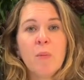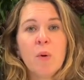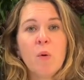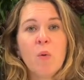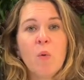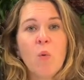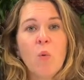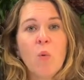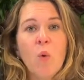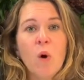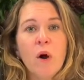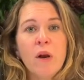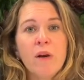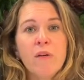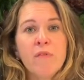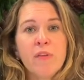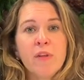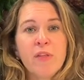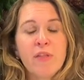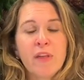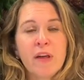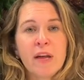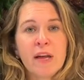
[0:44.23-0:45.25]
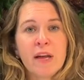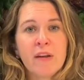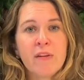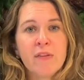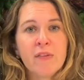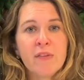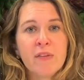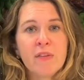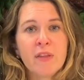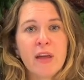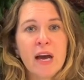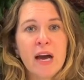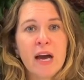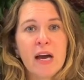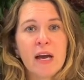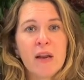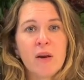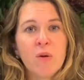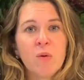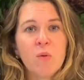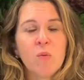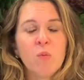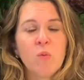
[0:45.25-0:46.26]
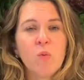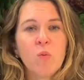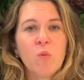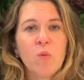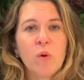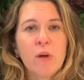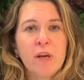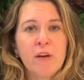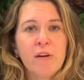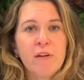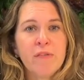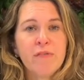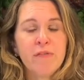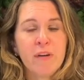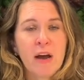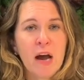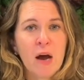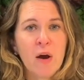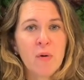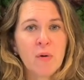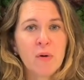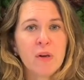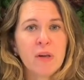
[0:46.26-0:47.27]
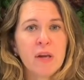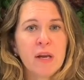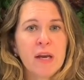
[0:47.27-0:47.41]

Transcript: One of the things that we have found,